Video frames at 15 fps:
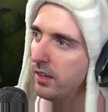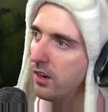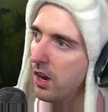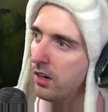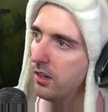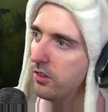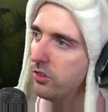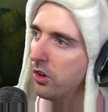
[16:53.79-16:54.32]

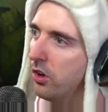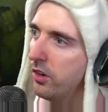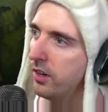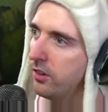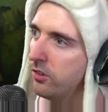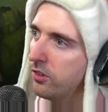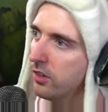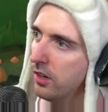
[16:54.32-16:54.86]
Nautilus ult
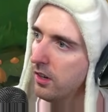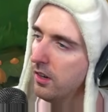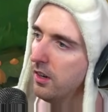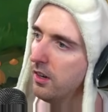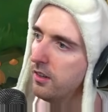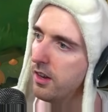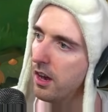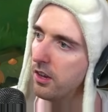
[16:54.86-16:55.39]
and
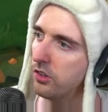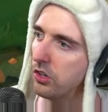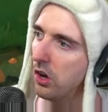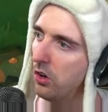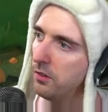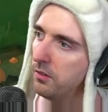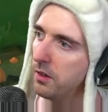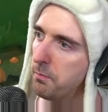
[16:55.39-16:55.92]

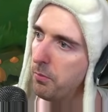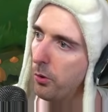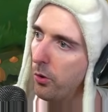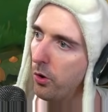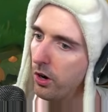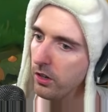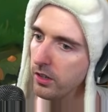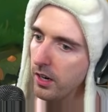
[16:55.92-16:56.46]
the
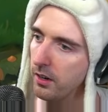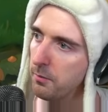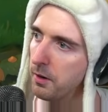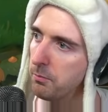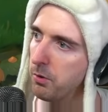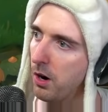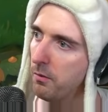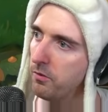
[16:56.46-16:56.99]
pull are kind of
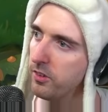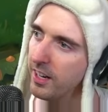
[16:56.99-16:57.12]
big problems.